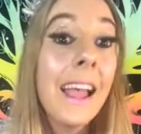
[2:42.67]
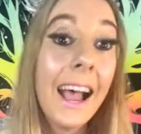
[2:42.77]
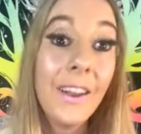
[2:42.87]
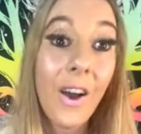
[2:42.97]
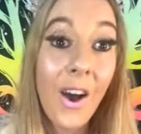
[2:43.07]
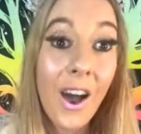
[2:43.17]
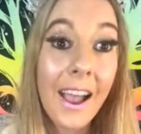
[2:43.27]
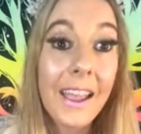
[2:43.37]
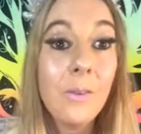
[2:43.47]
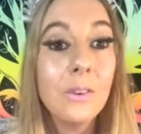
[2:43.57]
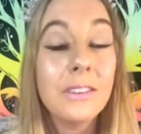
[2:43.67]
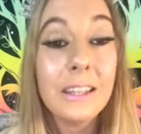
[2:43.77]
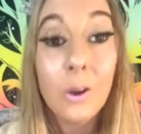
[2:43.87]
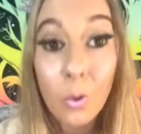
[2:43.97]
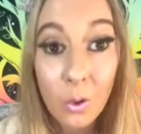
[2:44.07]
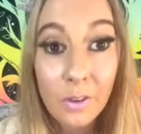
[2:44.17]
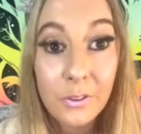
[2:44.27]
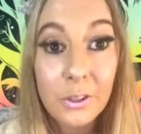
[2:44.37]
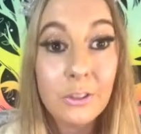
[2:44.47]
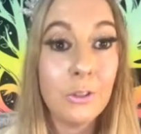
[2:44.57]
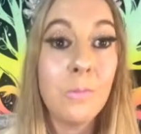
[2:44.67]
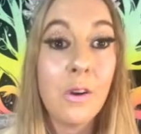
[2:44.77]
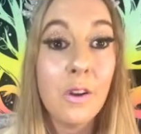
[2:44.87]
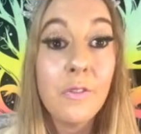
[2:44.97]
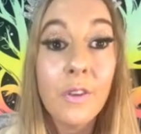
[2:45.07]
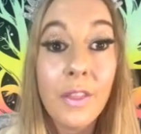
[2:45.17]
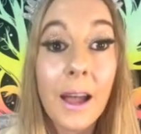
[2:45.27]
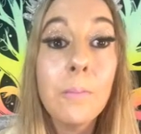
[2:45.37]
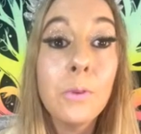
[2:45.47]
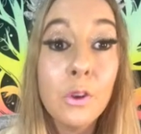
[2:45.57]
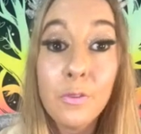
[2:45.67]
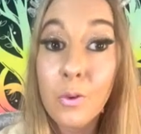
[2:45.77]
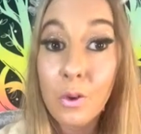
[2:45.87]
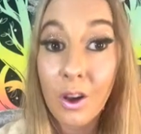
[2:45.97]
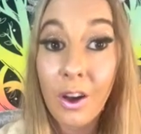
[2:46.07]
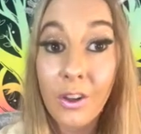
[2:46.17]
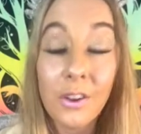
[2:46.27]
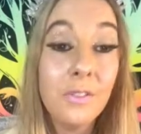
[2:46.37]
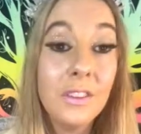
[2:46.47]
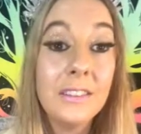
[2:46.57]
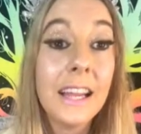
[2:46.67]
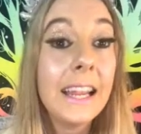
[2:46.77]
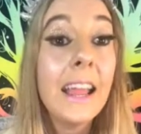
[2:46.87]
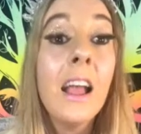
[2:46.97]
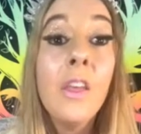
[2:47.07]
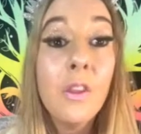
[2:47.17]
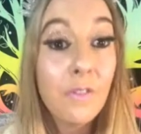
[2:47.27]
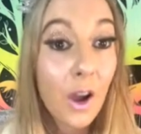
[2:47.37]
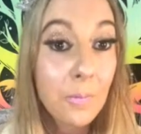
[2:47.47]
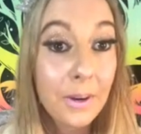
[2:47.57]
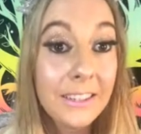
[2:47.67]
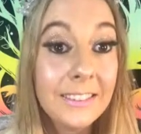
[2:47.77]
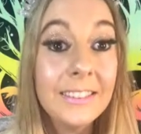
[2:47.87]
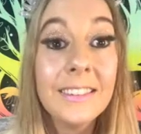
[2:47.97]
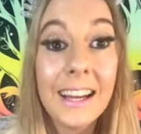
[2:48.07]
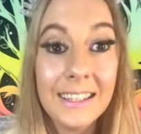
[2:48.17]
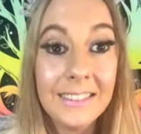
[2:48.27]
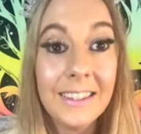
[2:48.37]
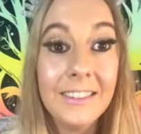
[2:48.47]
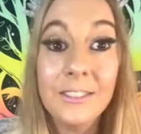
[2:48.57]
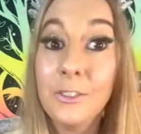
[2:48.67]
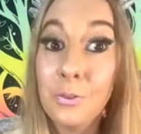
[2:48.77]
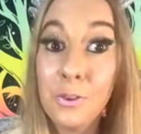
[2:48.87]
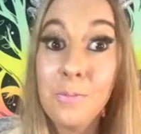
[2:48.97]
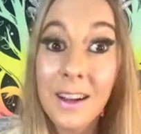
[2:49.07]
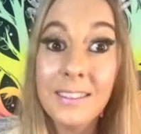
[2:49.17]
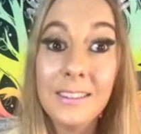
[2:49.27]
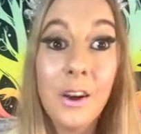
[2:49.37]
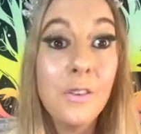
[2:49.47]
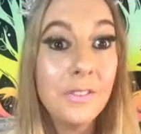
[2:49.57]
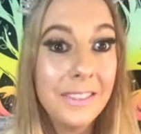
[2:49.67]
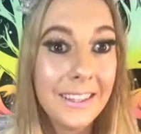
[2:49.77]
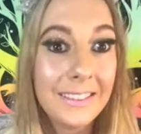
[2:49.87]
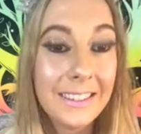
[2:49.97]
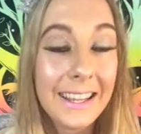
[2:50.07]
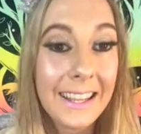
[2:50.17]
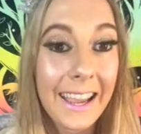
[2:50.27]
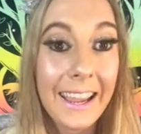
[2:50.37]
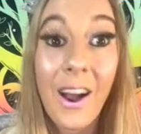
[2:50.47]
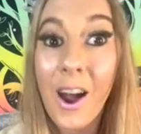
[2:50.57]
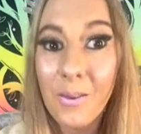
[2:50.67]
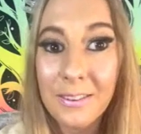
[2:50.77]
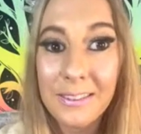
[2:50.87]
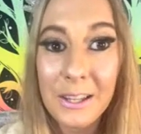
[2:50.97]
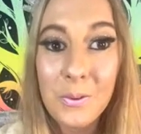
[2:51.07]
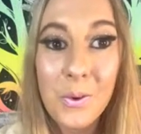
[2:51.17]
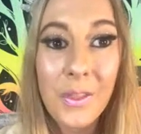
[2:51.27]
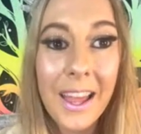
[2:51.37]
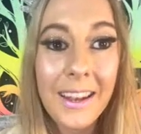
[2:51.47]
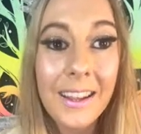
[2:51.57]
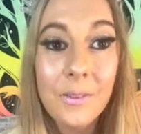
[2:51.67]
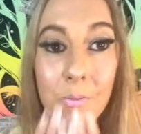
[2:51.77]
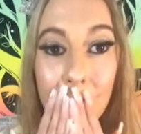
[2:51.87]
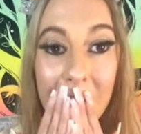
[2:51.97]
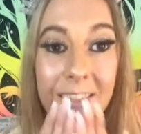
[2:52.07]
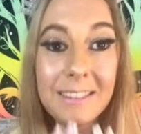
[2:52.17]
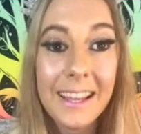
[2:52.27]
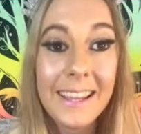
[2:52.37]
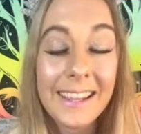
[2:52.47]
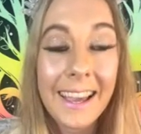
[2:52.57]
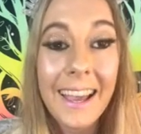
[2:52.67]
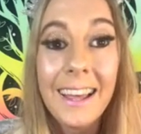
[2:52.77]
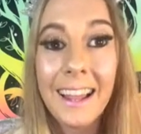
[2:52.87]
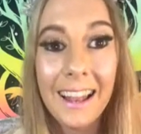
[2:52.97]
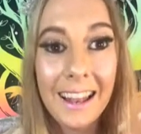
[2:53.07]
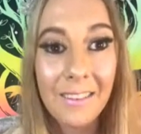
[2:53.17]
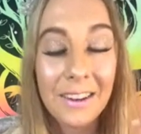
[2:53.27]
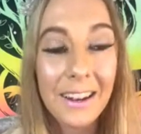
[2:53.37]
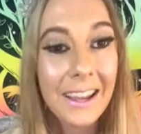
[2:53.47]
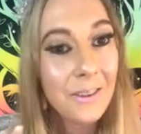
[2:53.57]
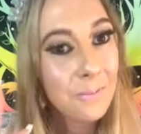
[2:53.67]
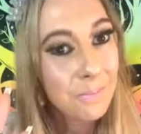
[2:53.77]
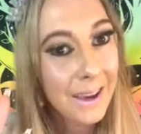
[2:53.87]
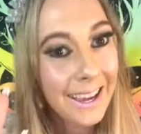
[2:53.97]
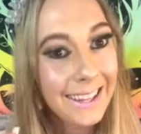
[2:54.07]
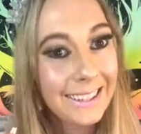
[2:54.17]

And I will see all of you tomorrow for that beautiful full card of the day, the vibrations and intentions with myself, Destiny K. I will see you all then. Take care. Love and light. Bye.